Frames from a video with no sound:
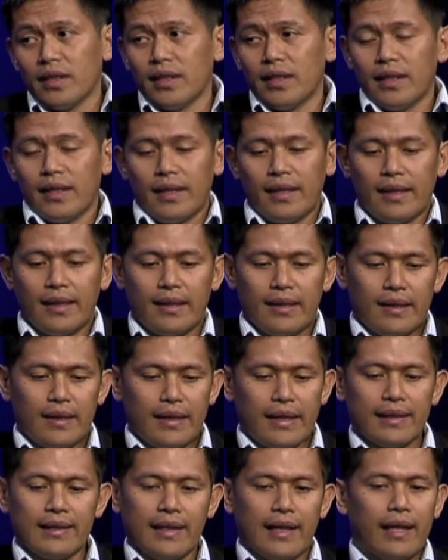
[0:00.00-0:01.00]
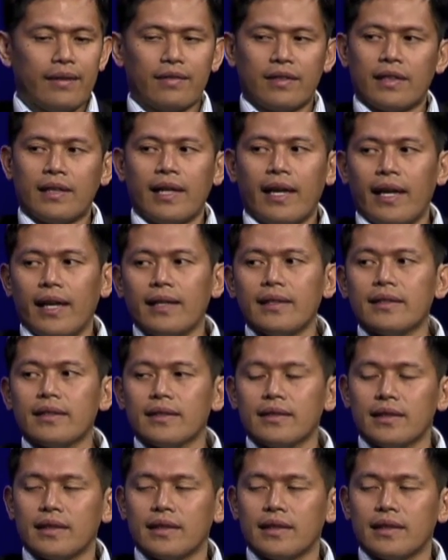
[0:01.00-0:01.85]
Mm-hmm. At the end of the day,